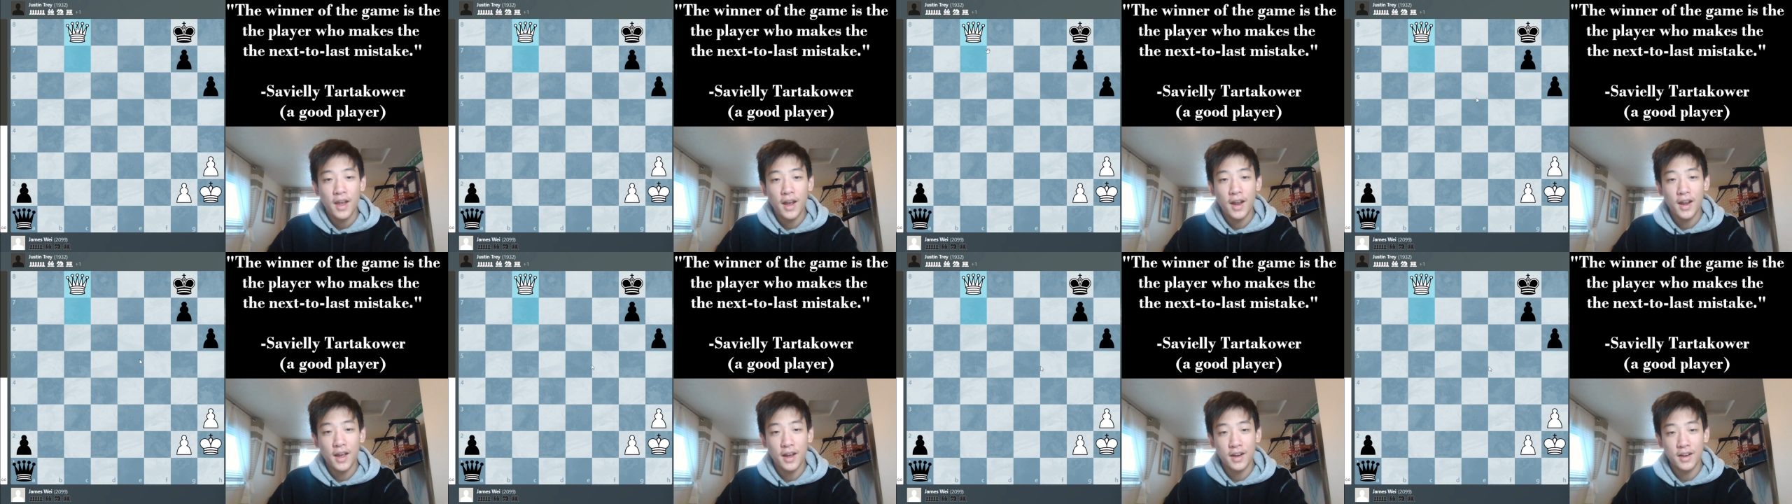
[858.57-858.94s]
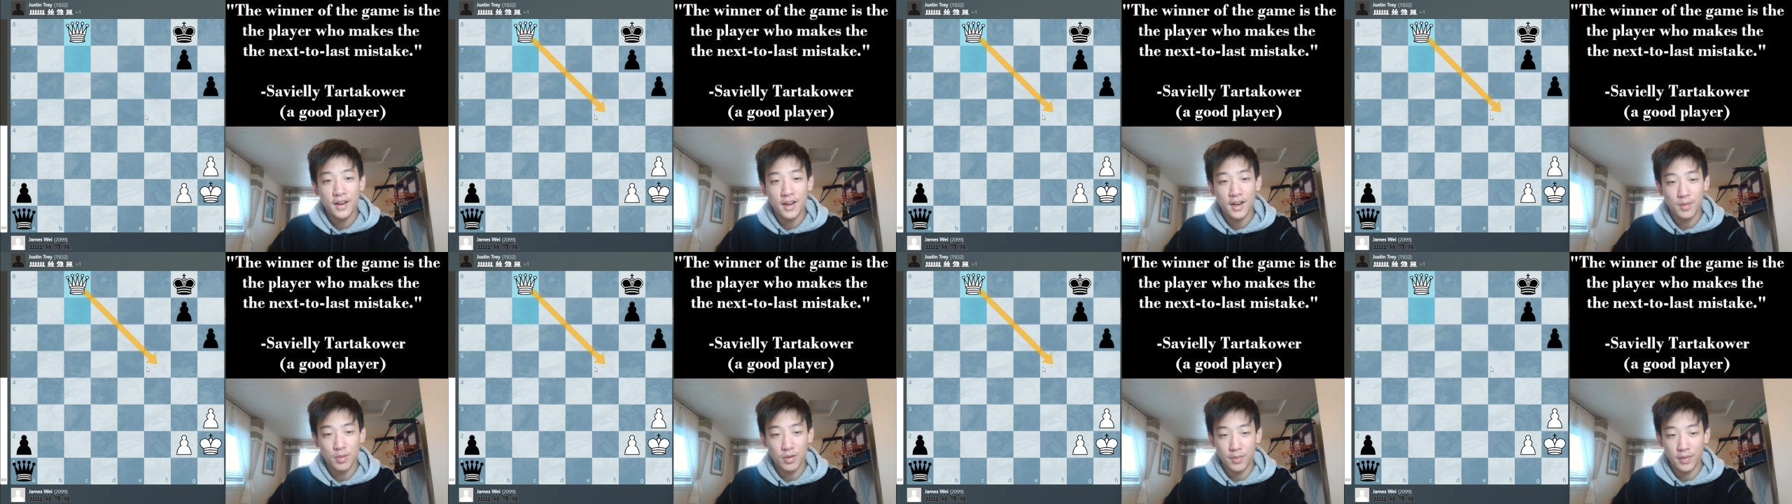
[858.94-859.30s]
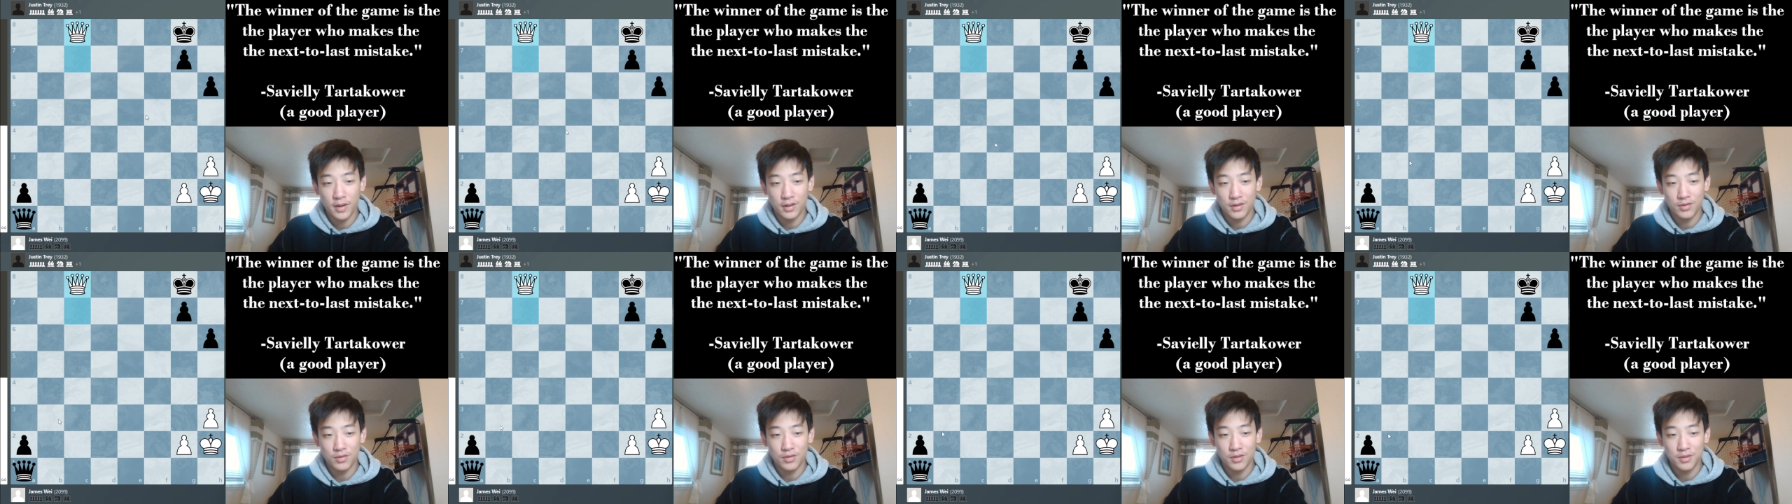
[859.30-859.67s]
and I can get a
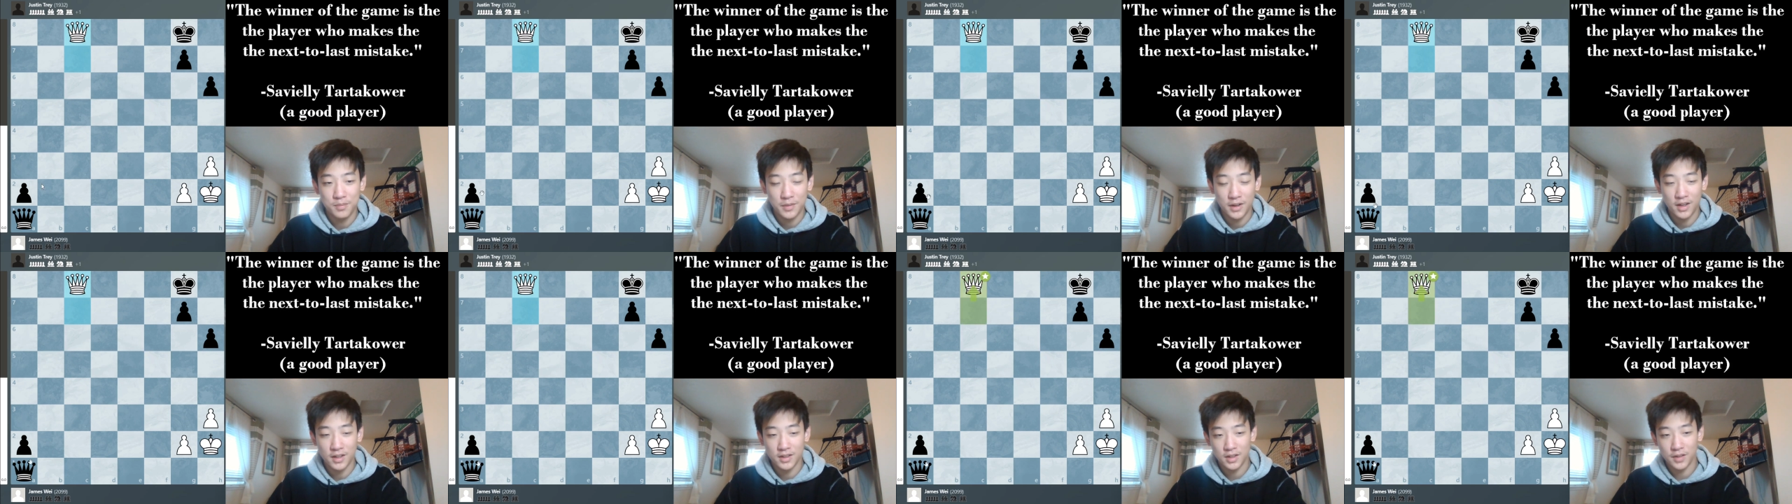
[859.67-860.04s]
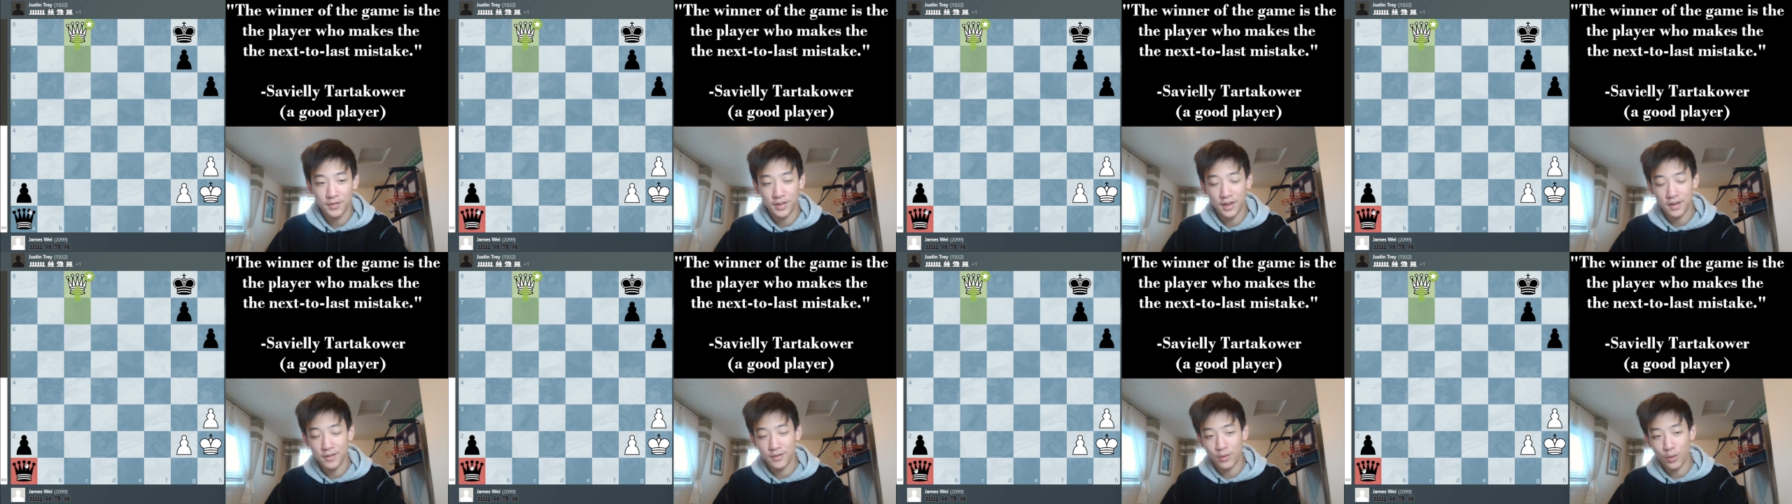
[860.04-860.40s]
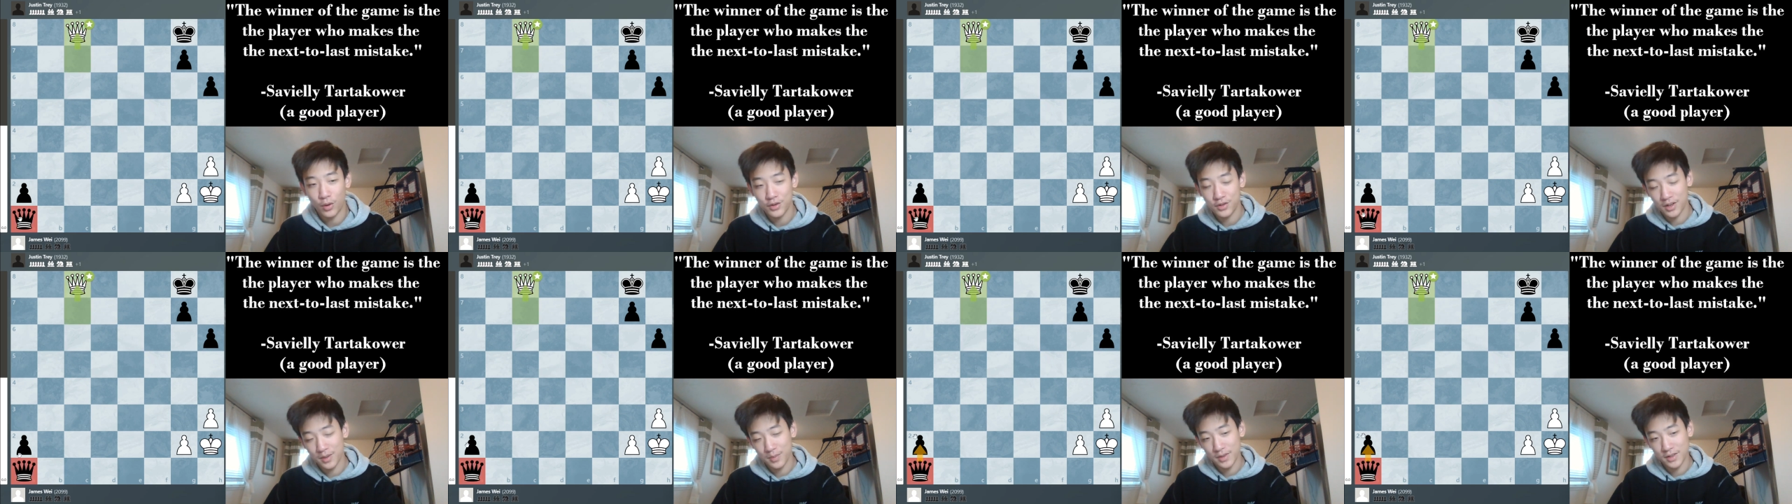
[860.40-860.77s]
perpetual because of the
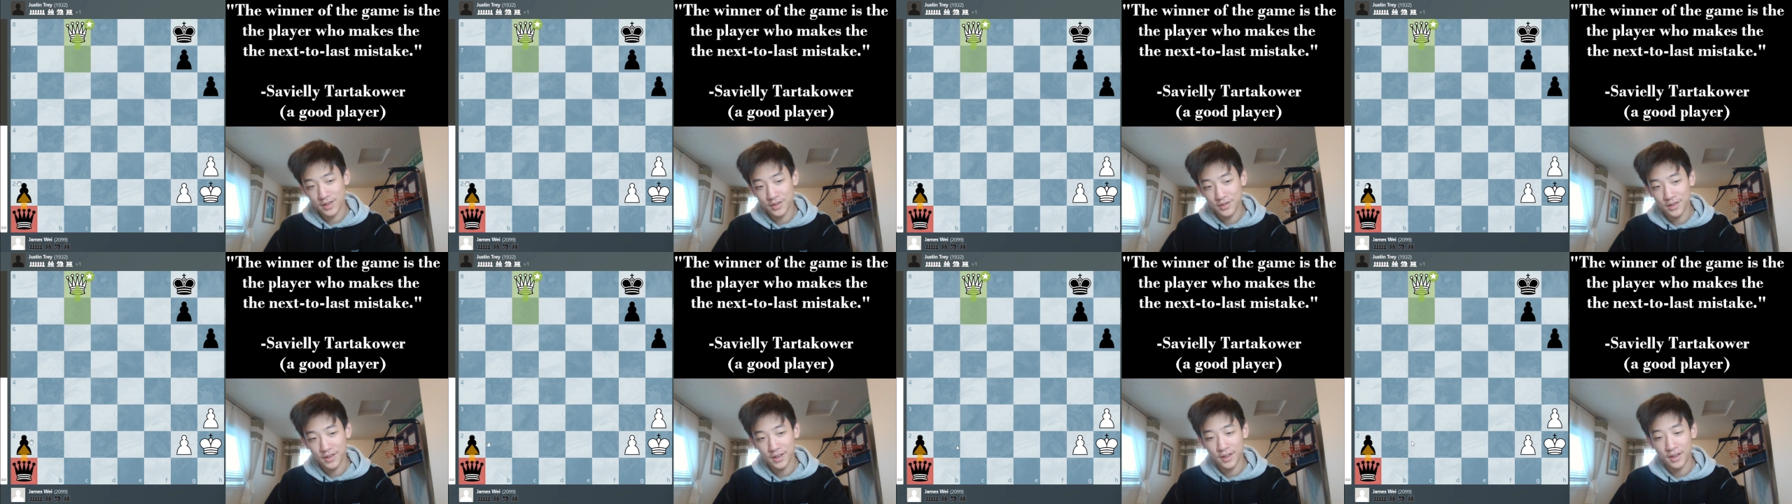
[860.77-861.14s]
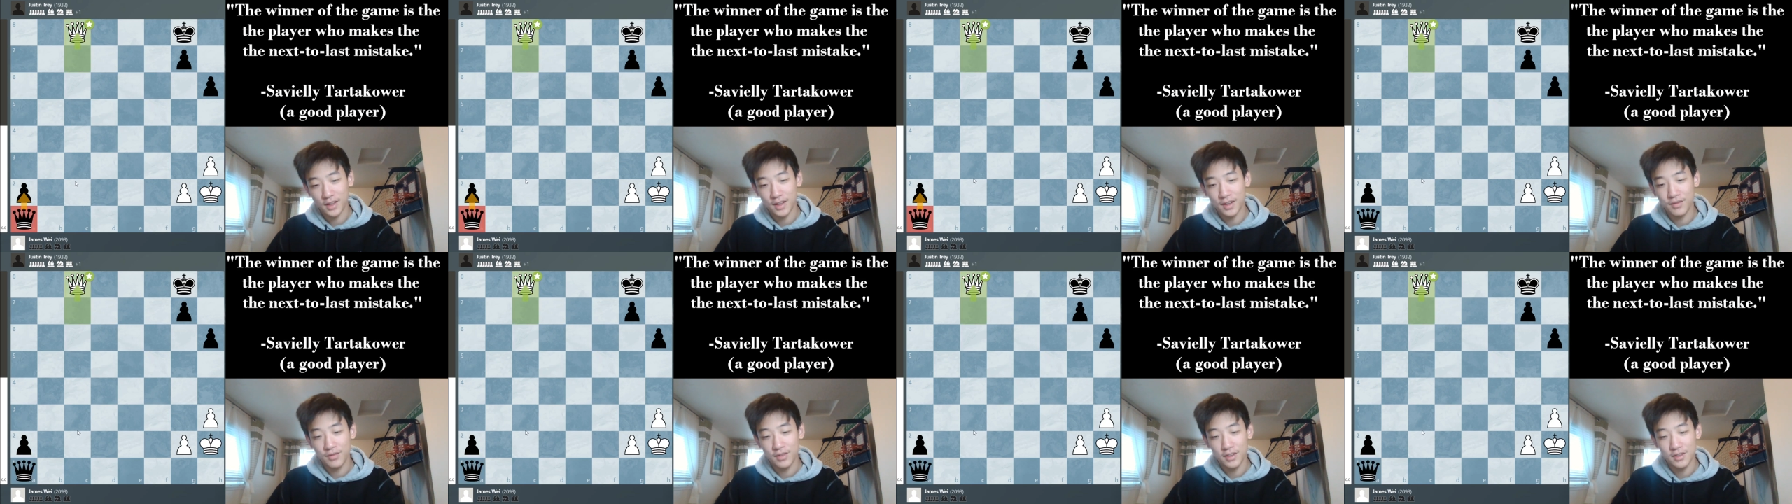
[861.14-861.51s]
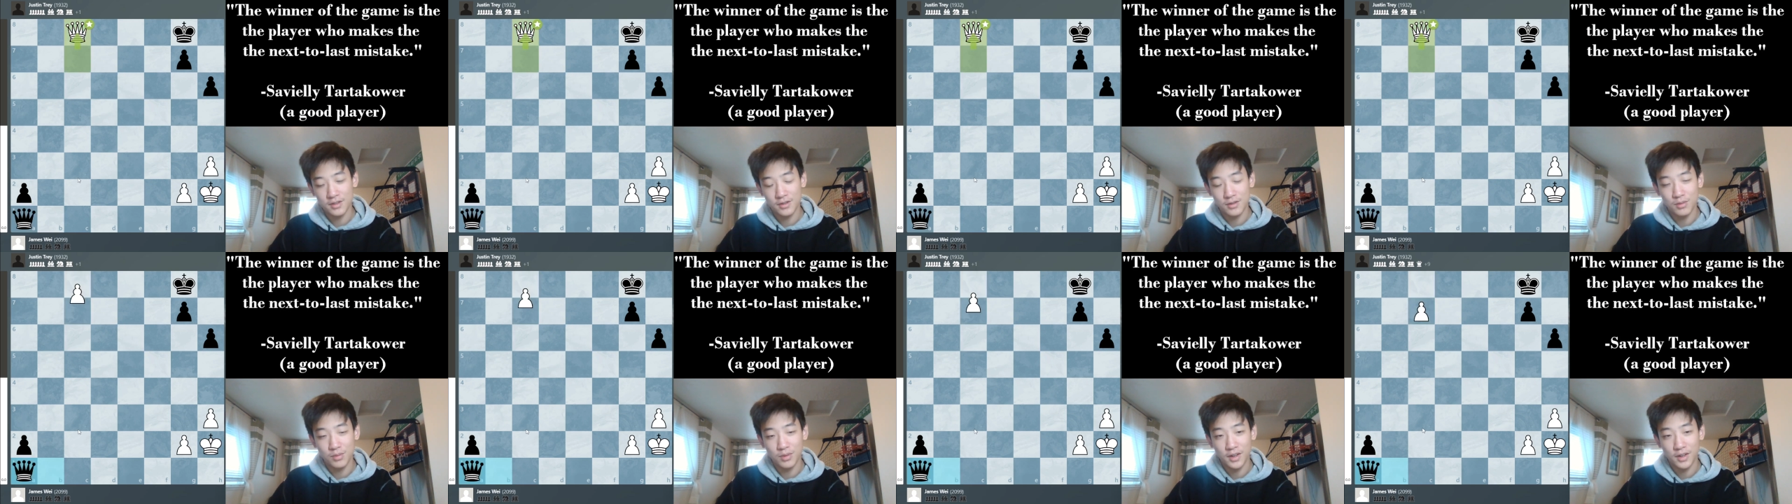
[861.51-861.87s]
unfortunate positioning of
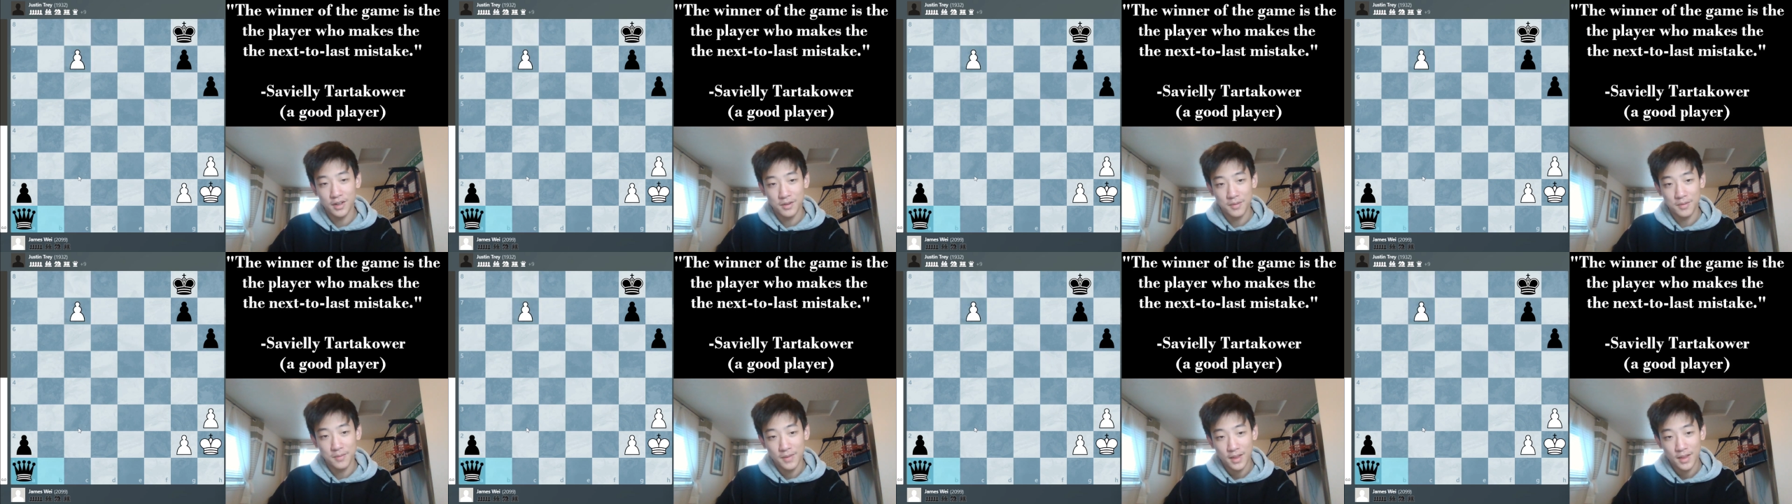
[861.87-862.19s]
this queen.